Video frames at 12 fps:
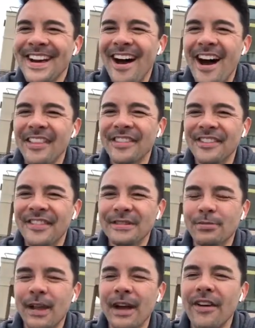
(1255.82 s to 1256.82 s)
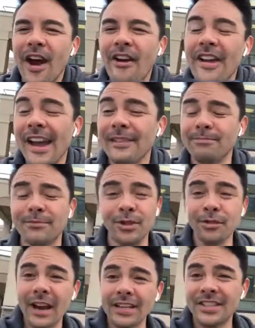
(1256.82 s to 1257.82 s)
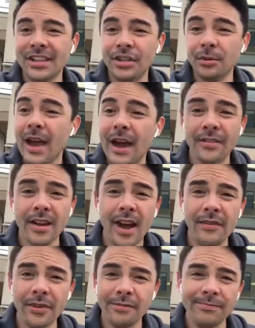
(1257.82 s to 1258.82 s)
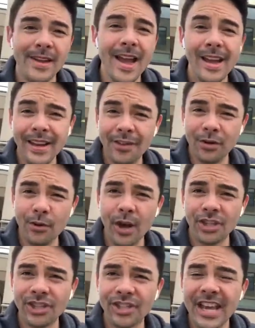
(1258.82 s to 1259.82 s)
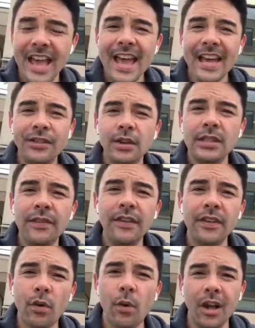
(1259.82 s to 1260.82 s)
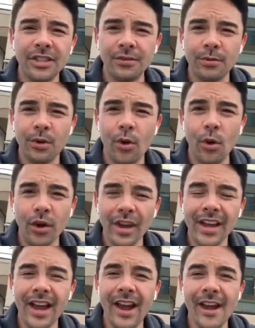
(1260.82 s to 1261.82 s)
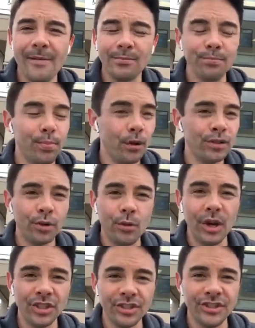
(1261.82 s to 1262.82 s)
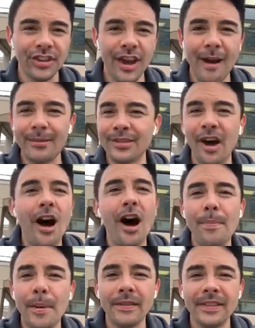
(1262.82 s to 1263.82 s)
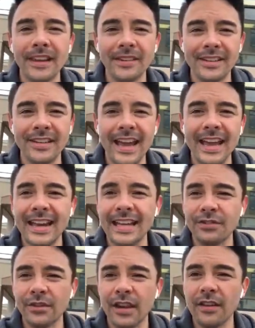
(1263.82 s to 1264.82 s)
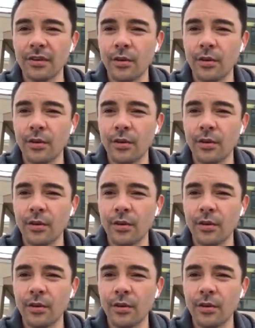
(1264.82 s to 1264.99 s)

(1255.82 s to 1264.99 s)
on the Facebook Live. Okay, so you guys, do we have it covered? Any other questions? Those of you that watched the recording, post your questions in the comments. I'll hop on later today and answer any other